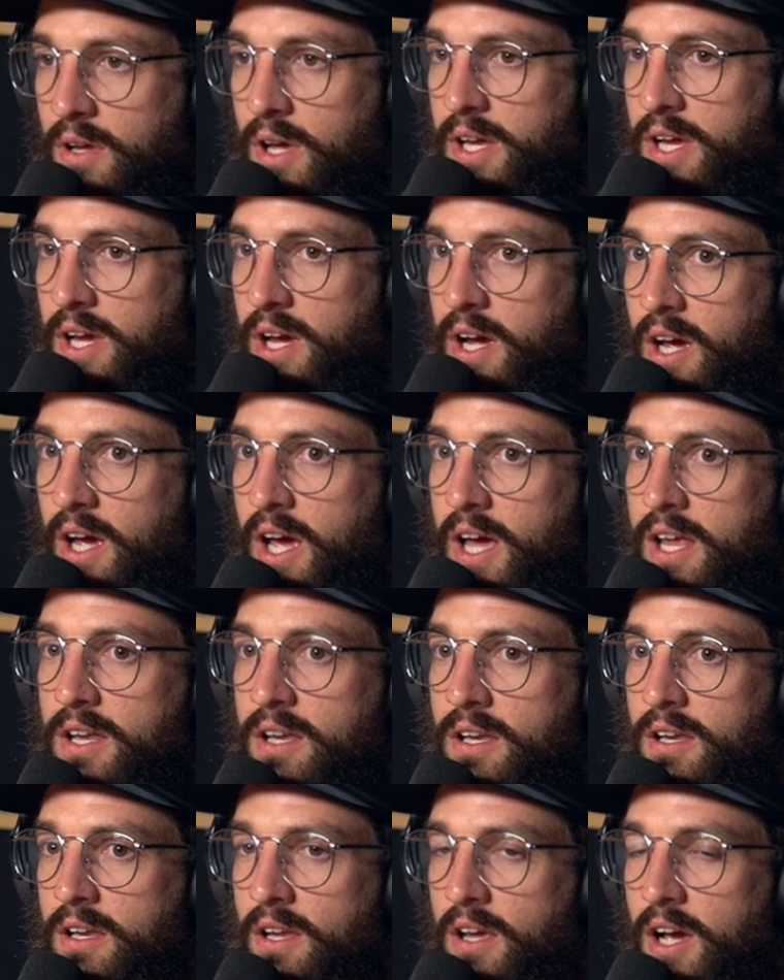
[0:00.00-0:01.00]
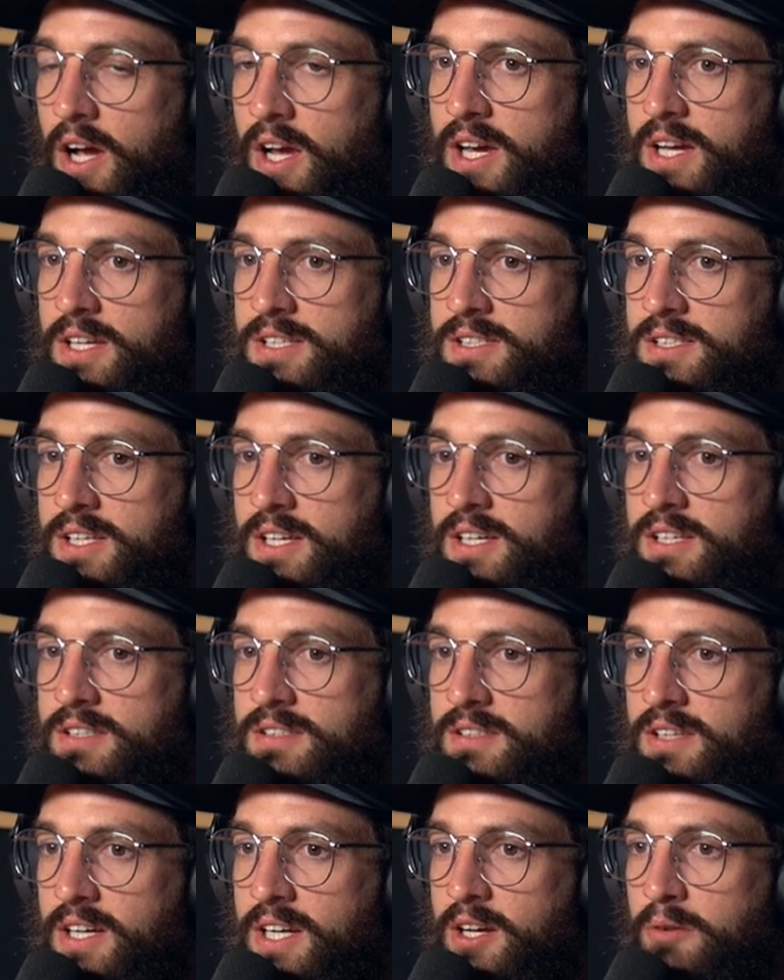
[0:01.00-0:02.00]
Yeah, and I guess
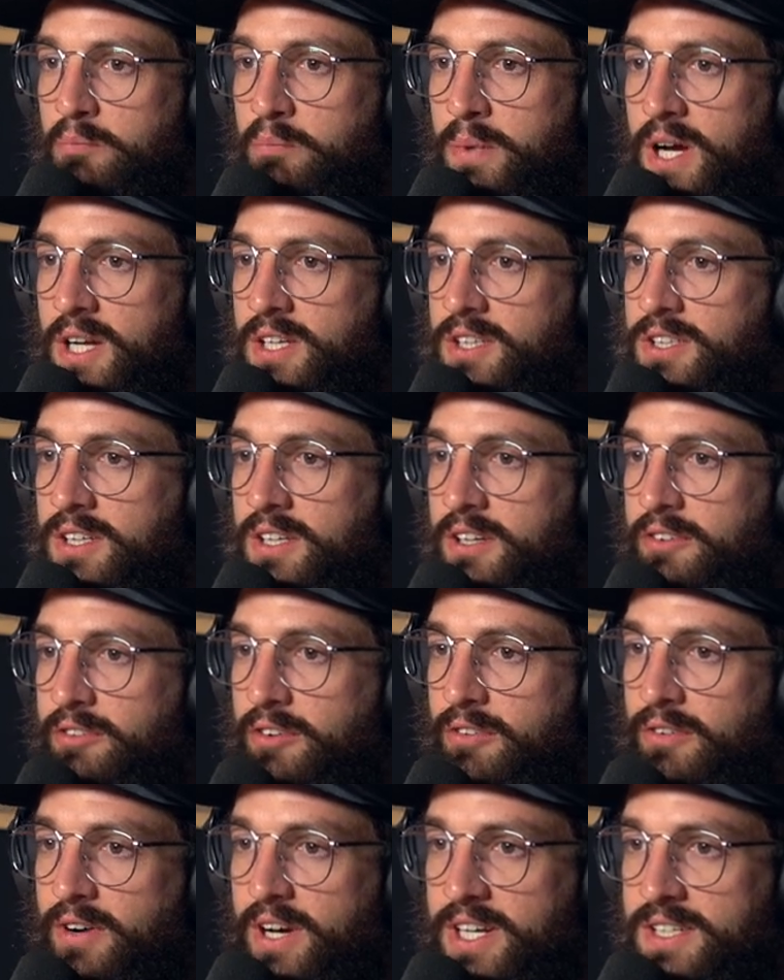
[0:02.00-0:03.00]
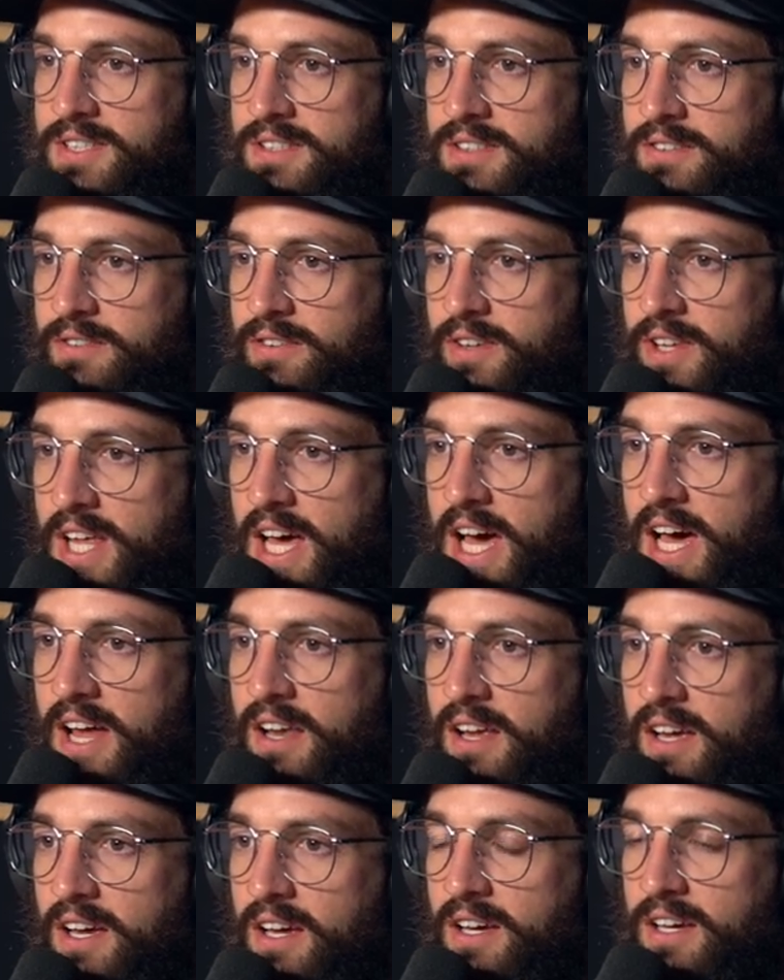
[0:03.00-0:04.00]
there's like a bunch of different reasons for that,
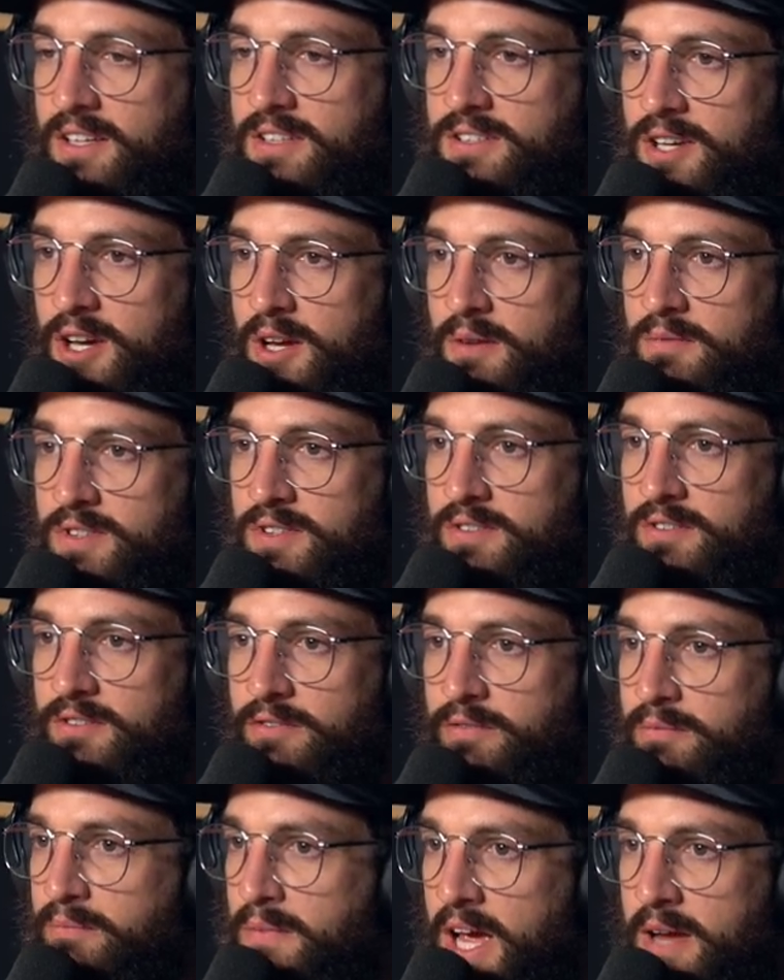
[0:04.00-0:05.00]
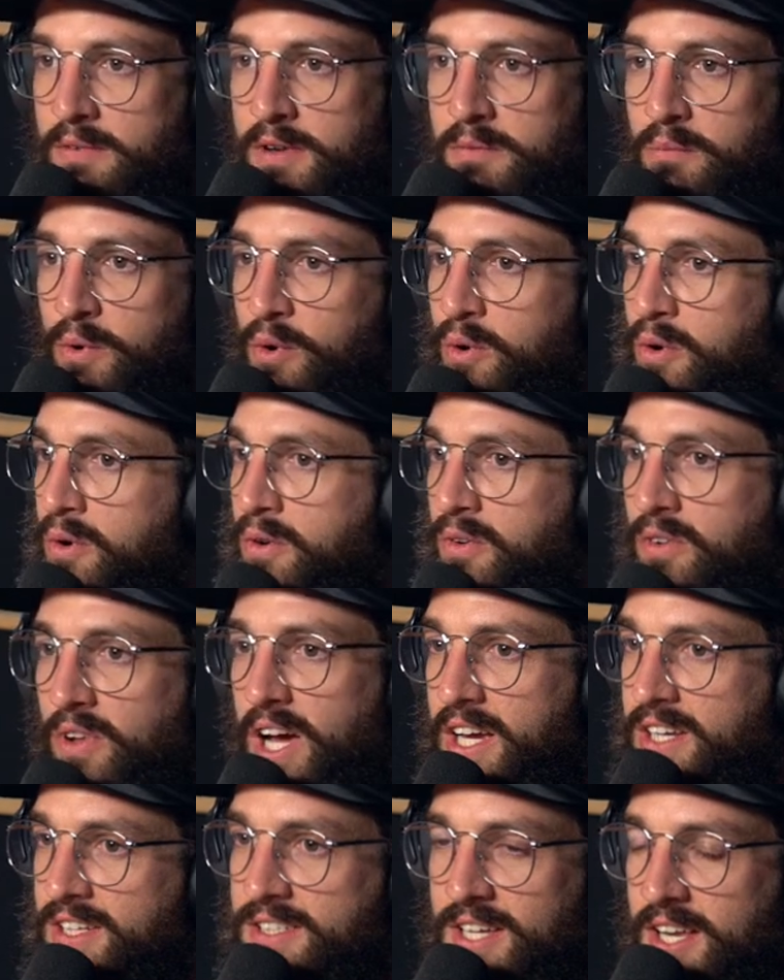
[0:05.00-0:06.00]
in terms of maybe more,
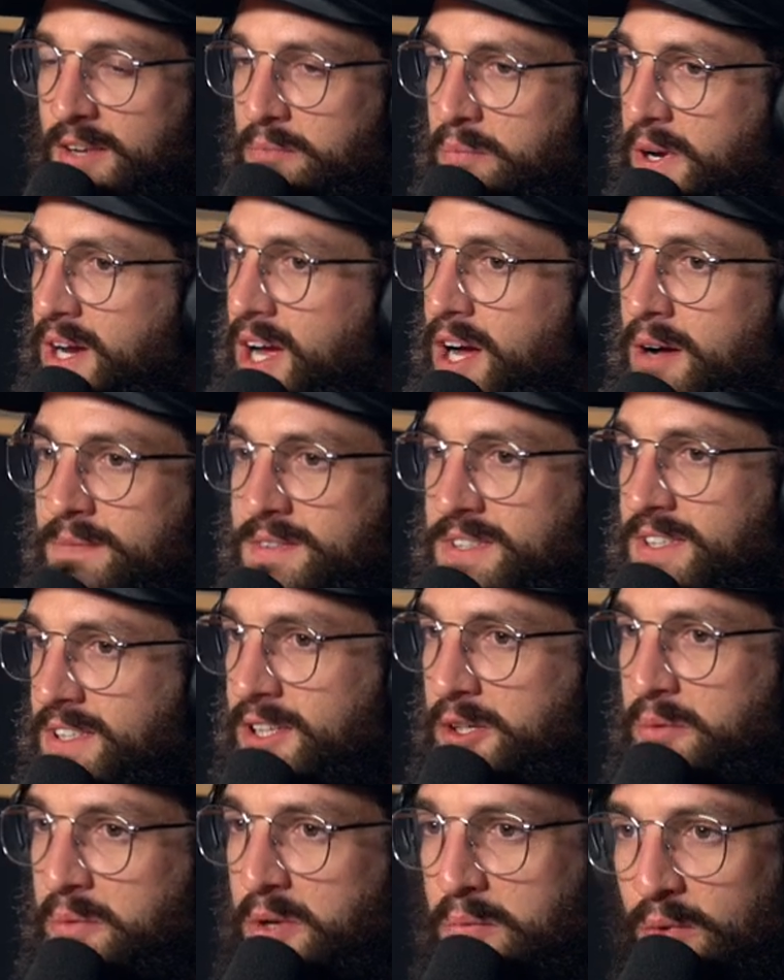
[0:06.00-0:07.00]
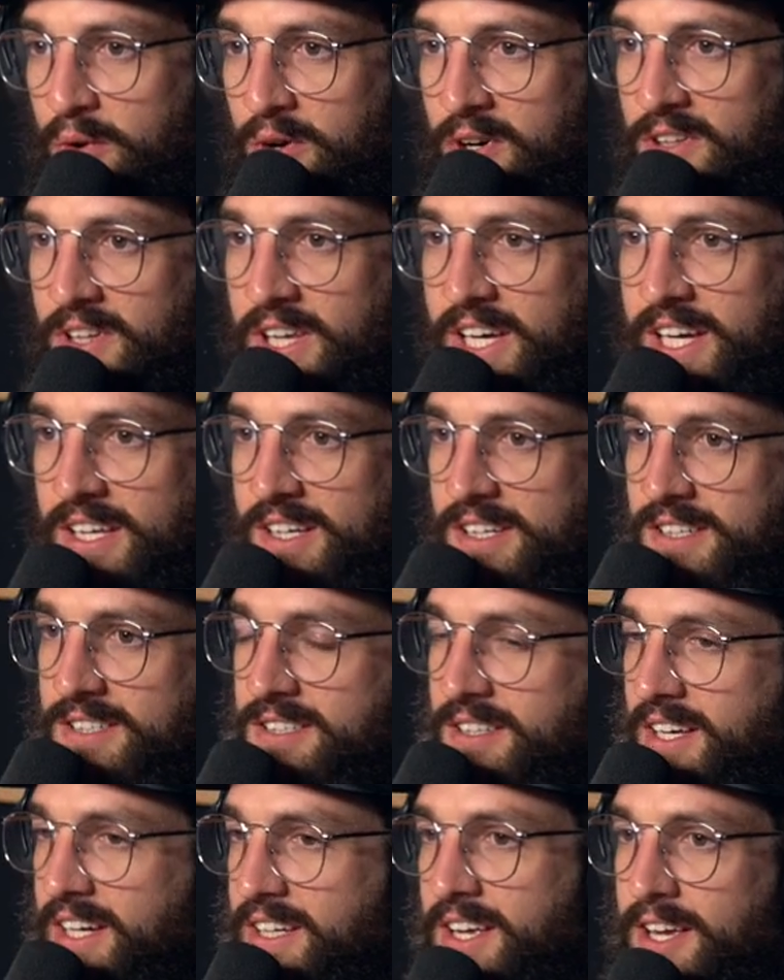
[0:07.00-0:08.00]
like you said, becomes a little bit more
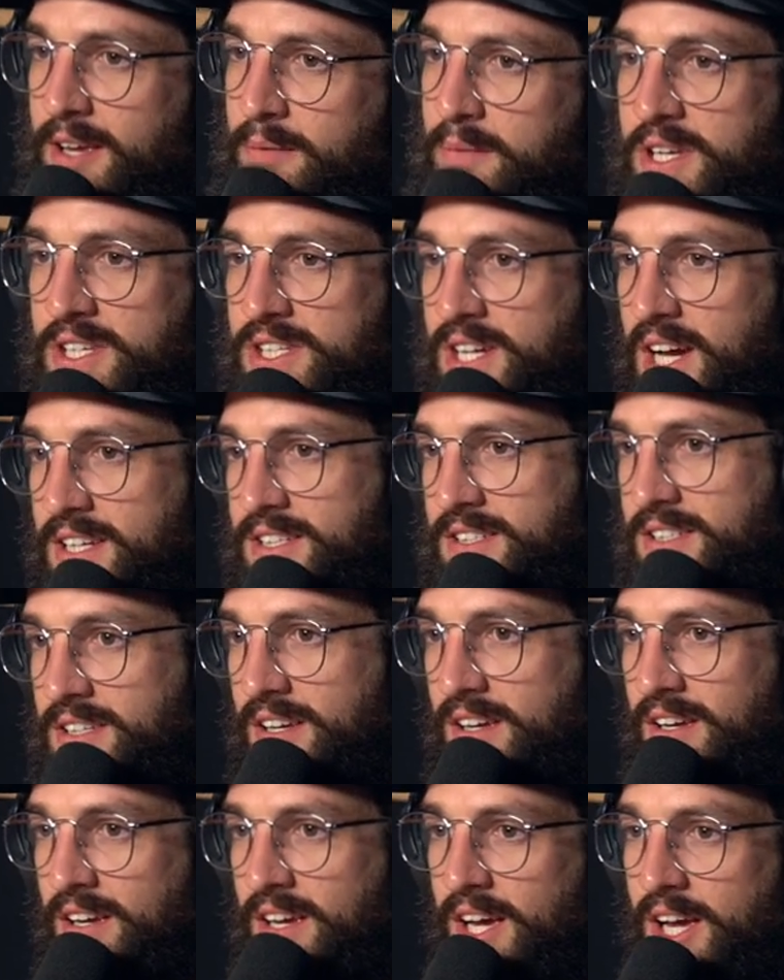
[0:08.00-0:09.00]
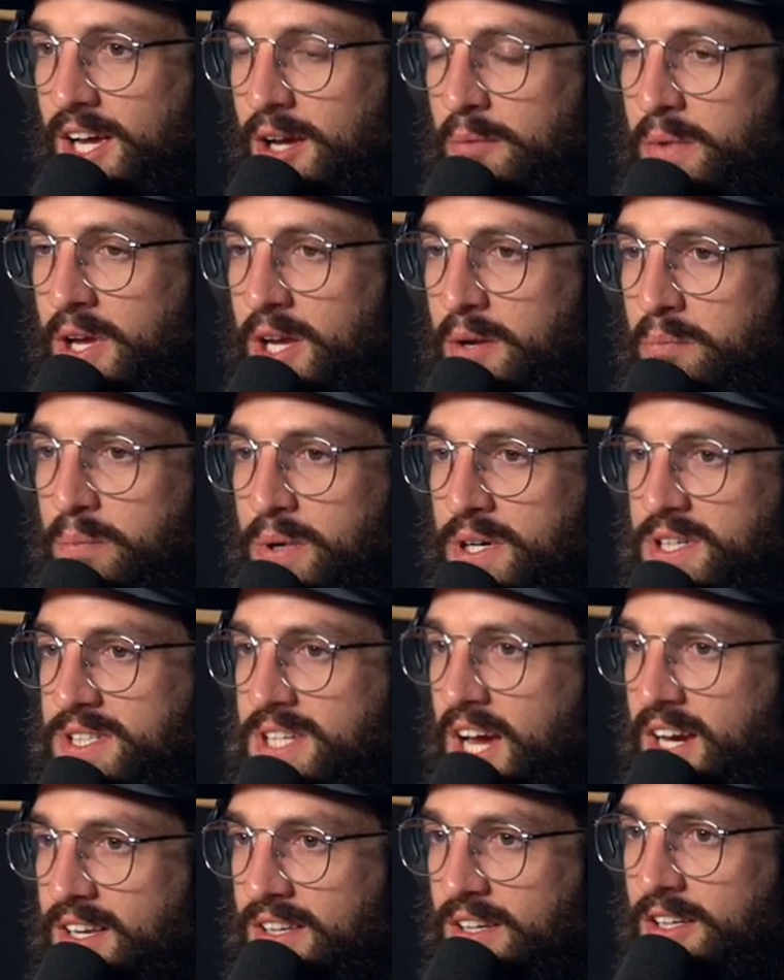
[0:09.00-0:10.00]
elitist, like the image has to be
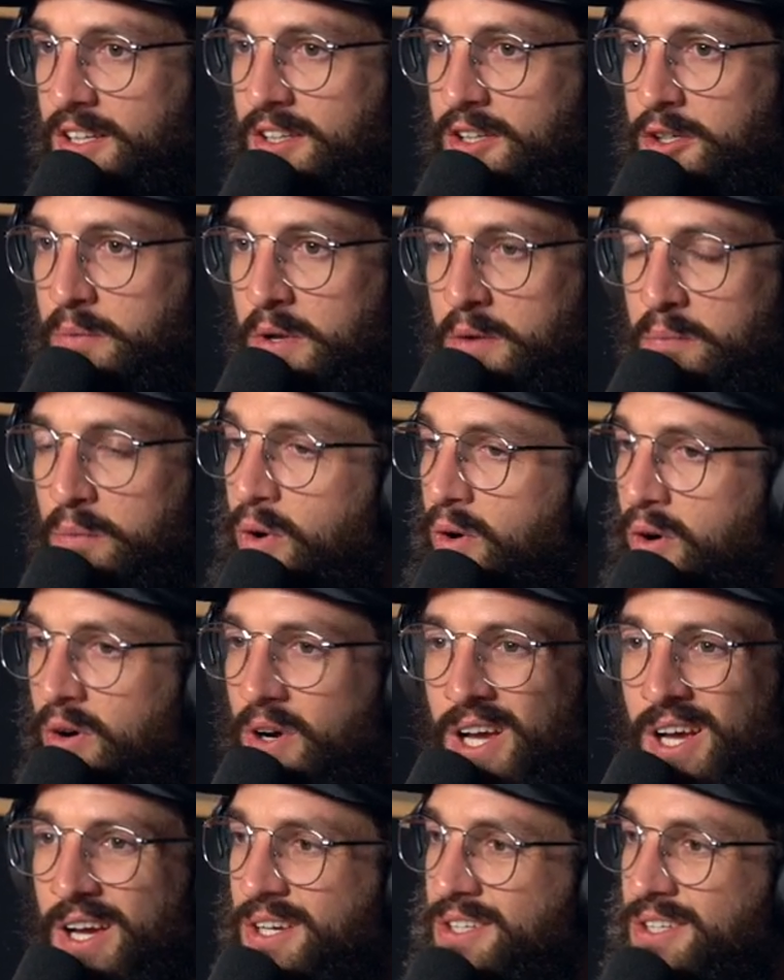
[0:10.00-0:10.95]
protected a little bit more.